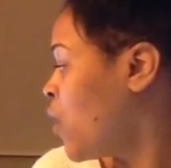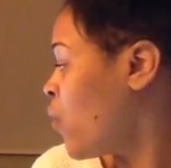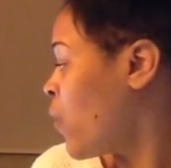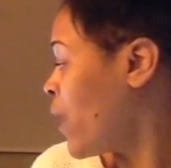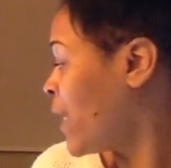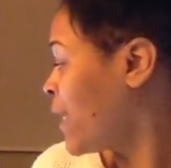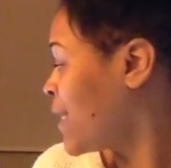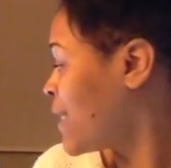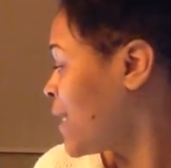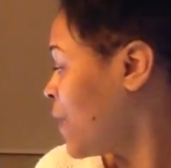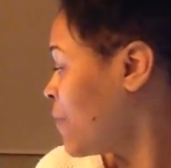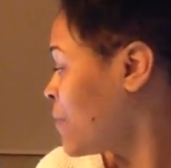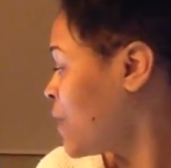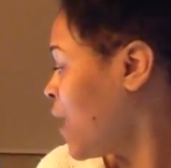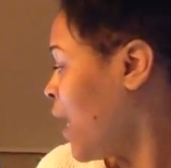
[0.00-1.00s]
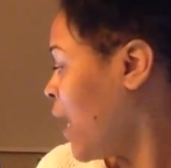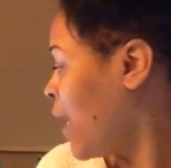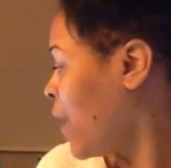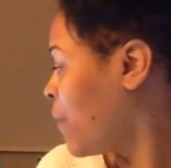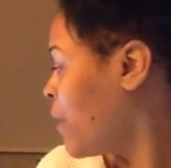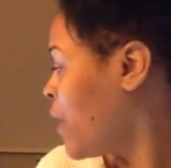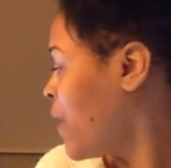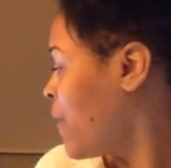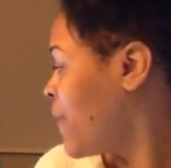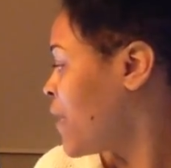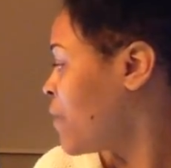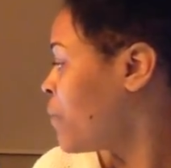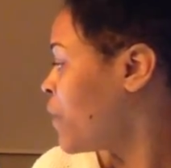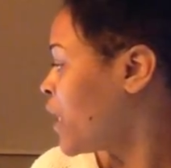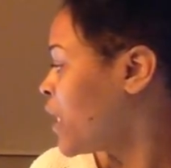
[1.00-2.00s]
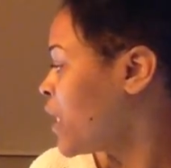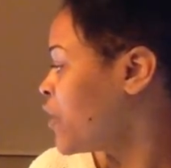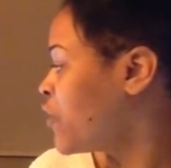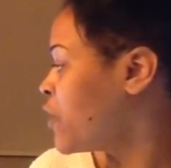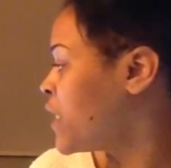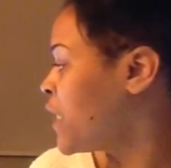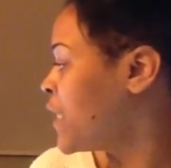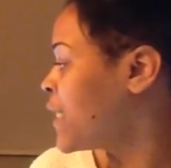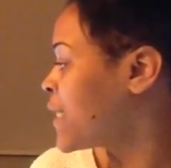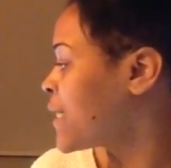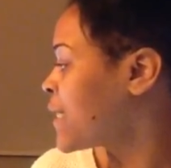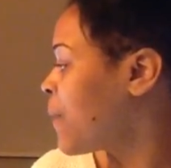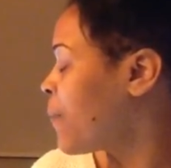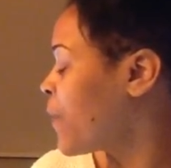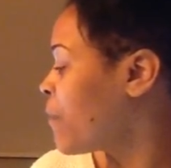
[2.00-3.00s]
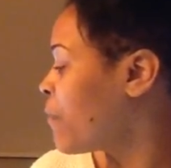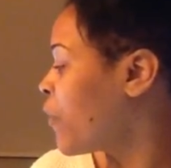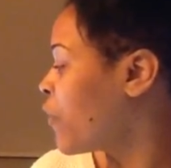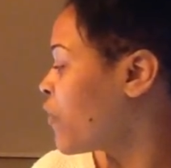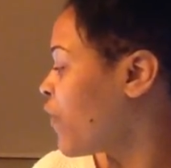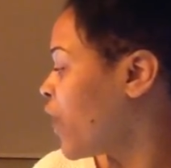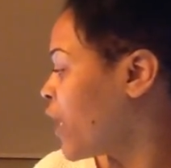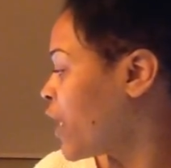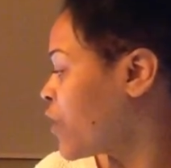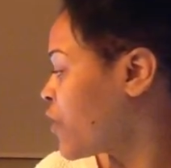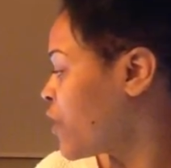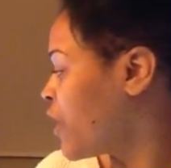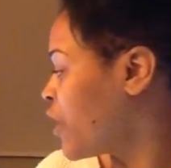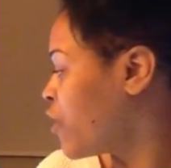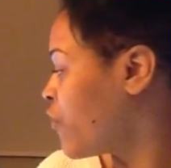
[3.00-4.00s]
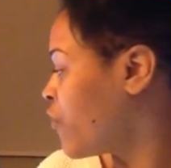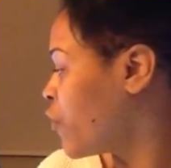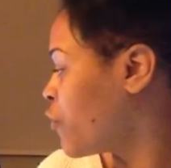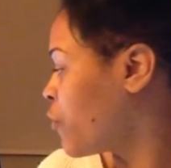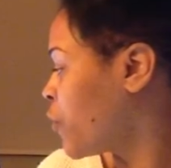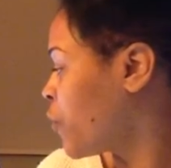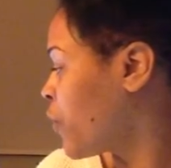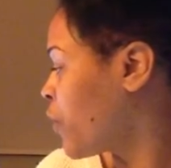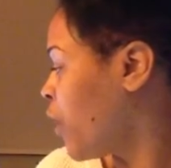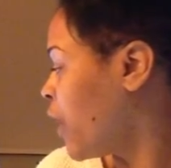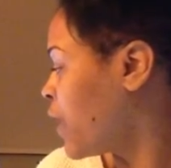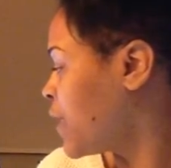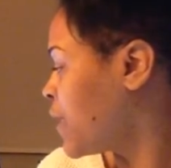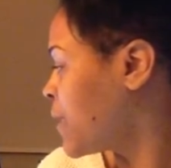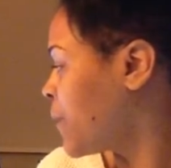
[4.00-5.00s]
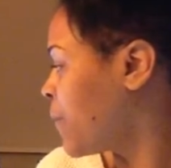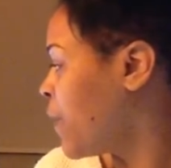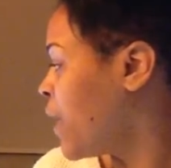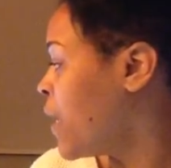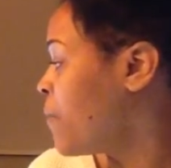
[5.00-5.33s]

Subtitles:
while at the same time, the ability to attend to something motivating to the individual with autism